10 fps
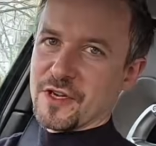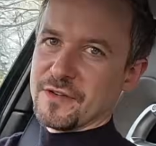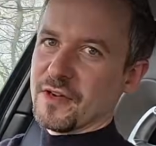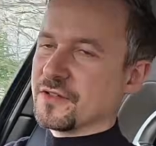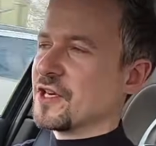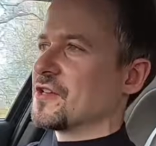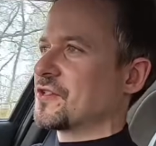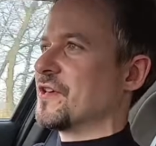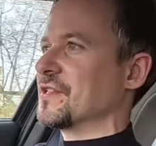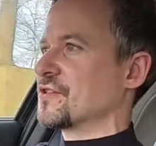on
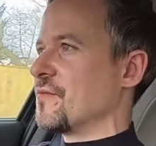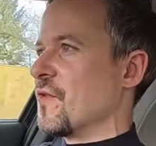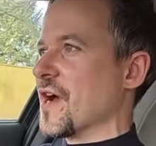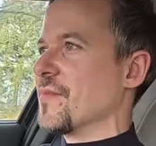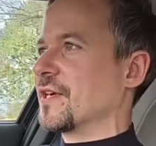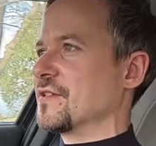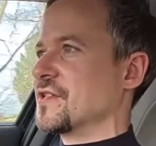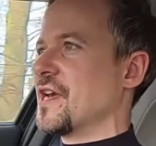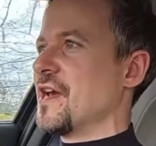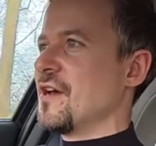cost cutting somewhere,
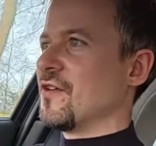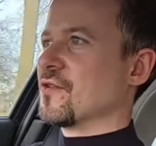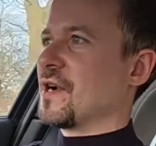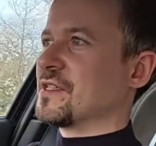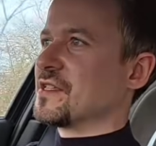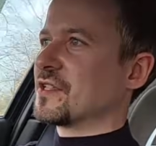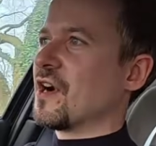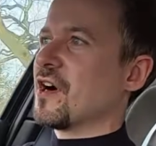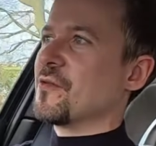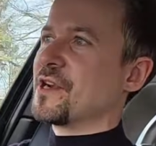because otherwise this
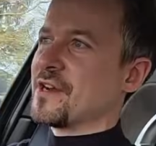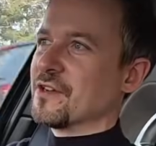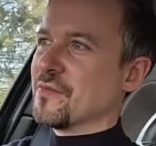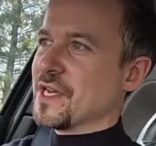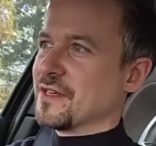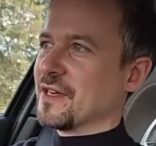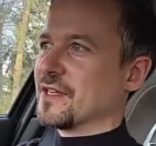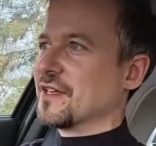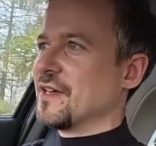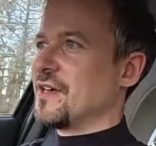car would end up being
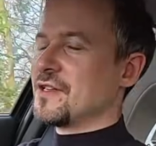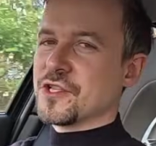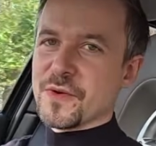like too